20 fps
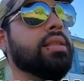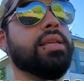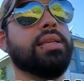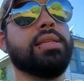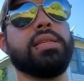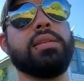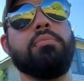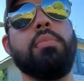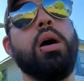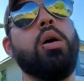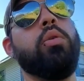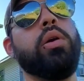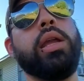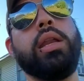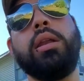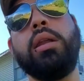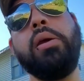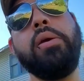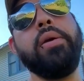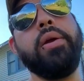this
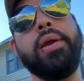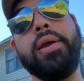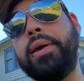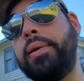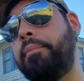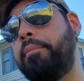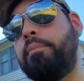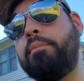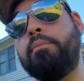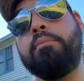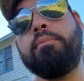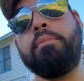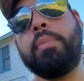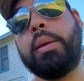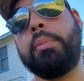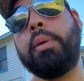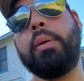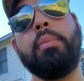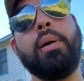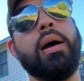mowing.
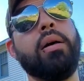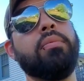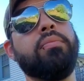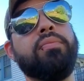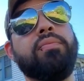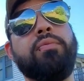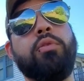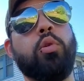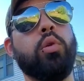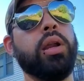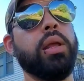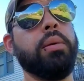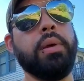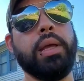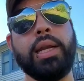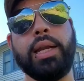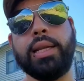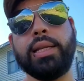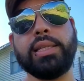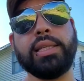maybe about 40
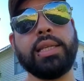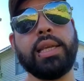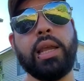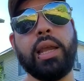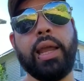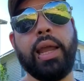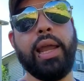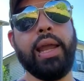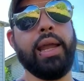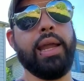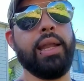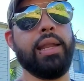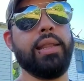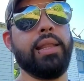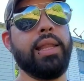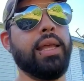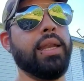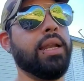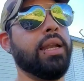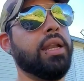minutes,
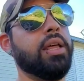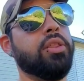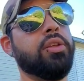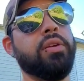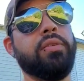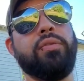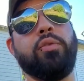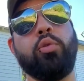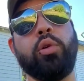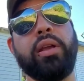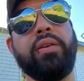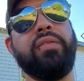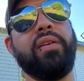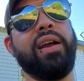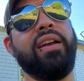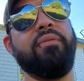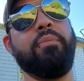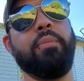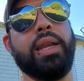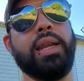and then another
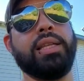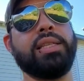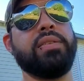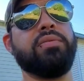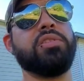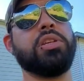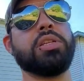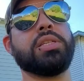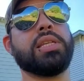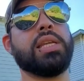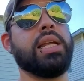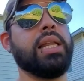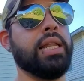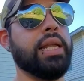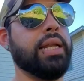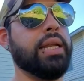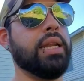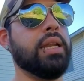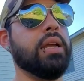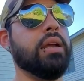45 minutes of just
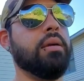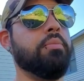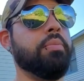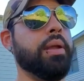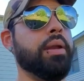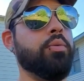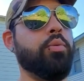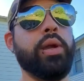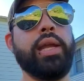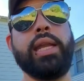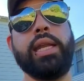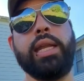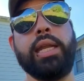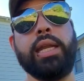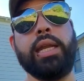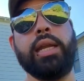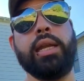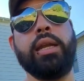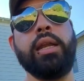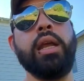cleaning up and weed
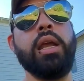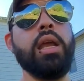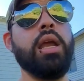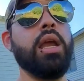eating.